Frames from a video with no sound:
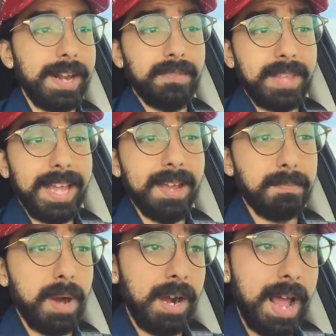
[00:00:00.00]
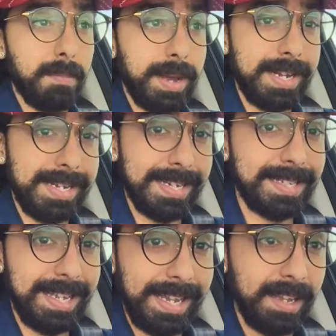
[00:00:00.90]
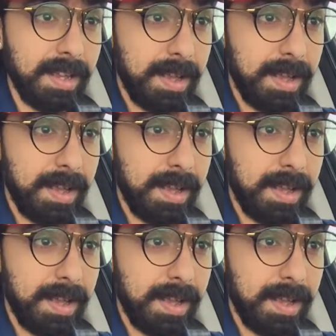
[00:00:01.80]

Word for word: And if they get bought out by Disney,